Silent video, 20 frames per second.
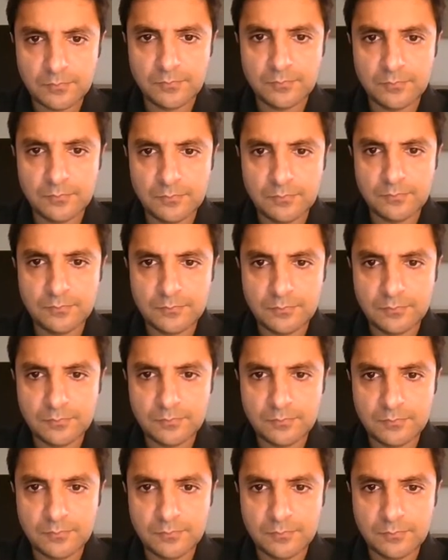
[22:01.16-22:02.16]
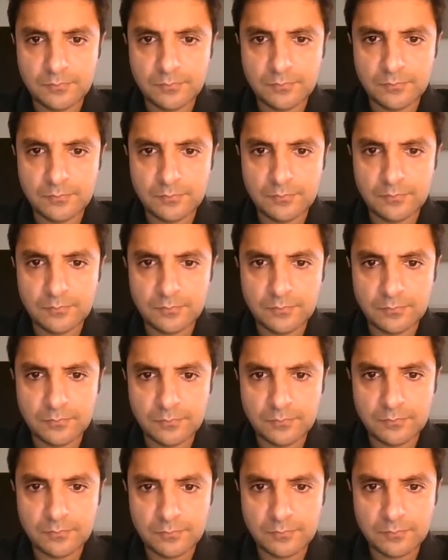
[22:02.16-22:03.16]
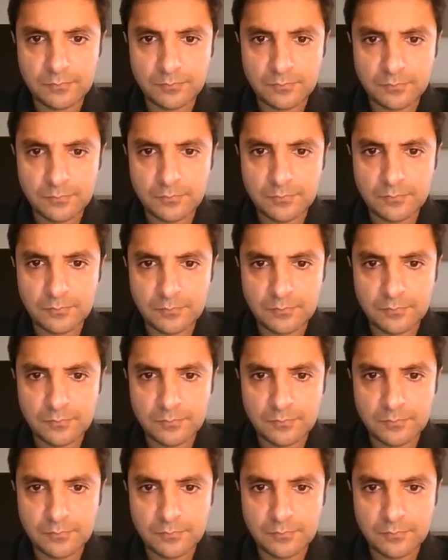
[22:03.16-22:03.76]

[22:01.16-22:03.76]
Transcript: (silent)